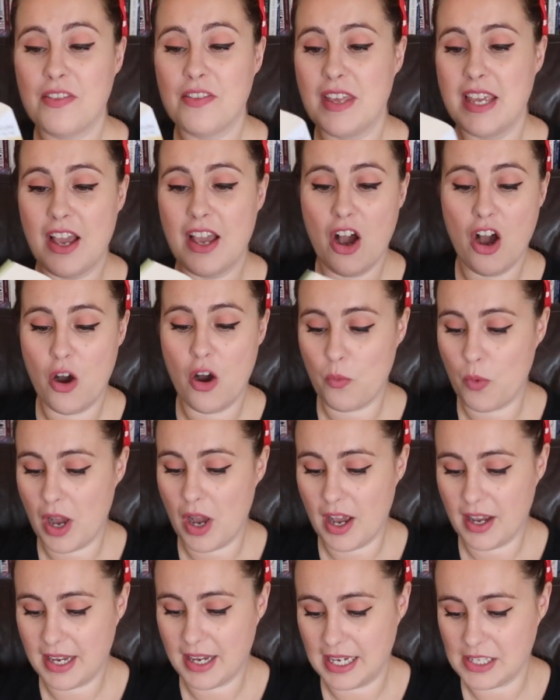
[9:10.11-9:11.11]
The
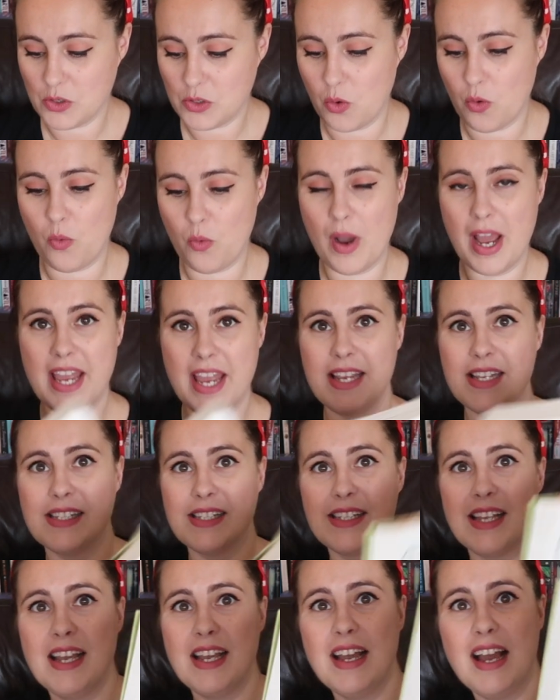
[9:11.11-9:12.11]
artwork, as
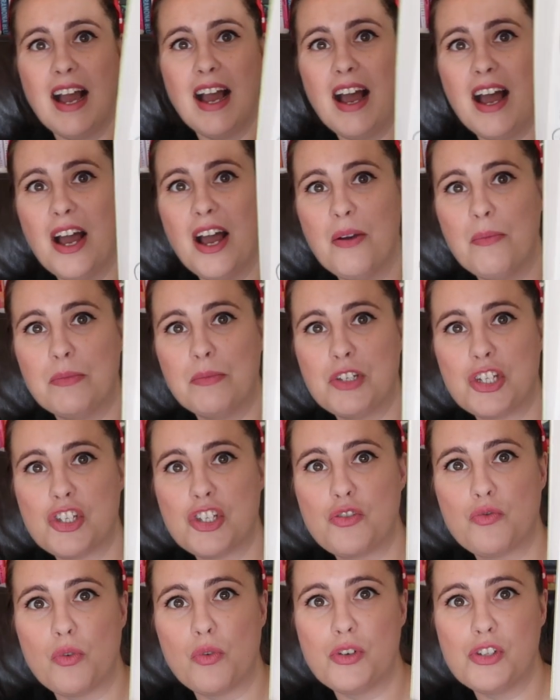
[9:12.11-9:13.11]
always,
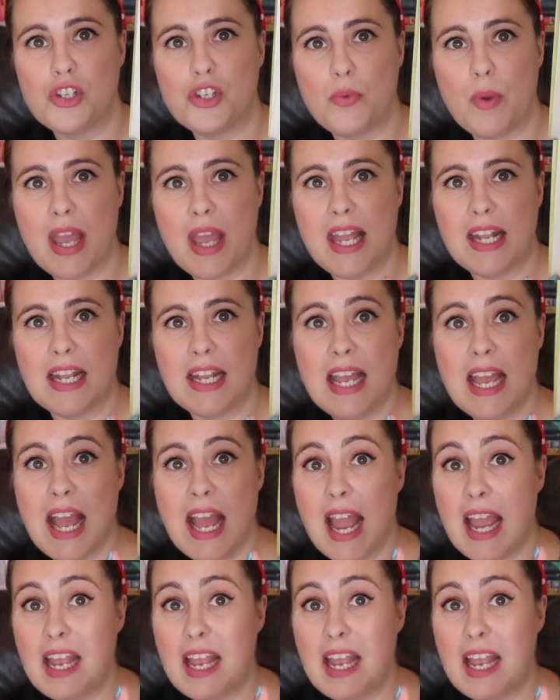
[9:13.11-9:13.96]
just draws you in.